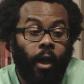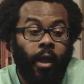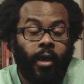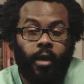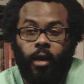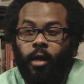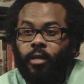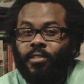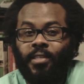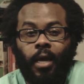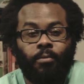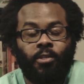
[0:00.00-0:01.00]
Hey, uh,
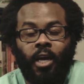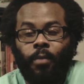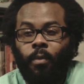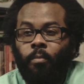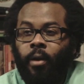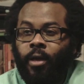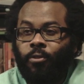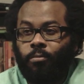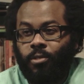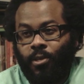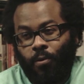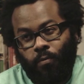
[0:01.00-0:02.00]
snapshot of my bathroom
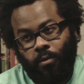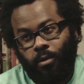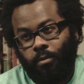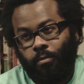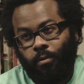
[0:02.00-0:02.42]
selfie.